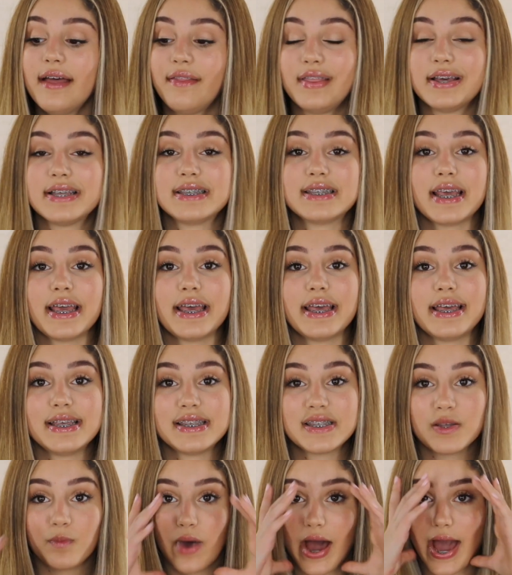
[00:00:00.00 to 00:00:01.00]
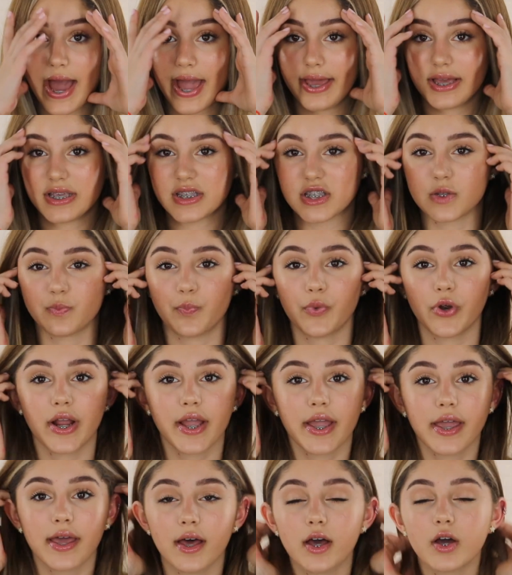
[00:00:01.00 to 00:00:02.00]
This is my
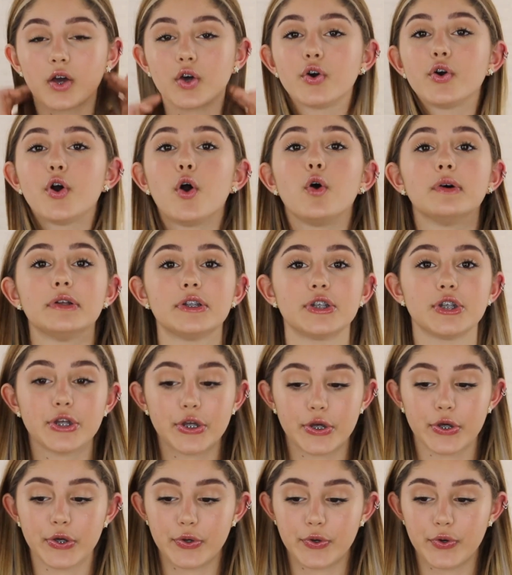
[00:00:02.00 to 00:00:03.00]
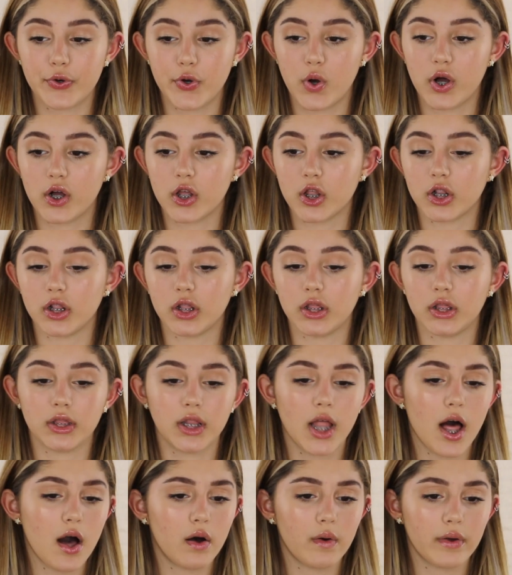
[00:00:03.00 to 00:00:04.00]
spring go-to
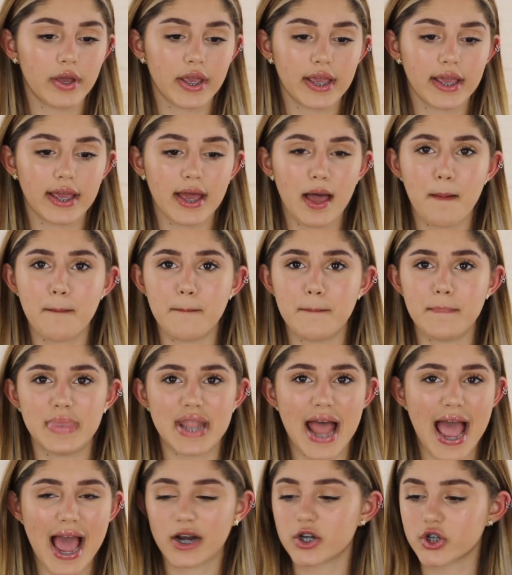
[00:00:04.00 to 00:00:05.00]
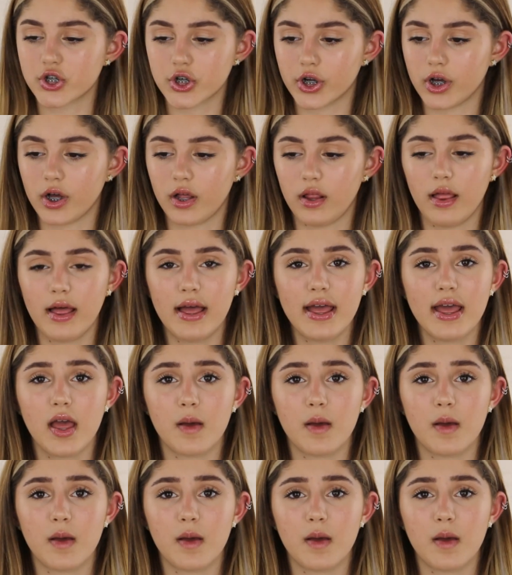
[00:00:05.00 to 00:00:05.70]
glowy natural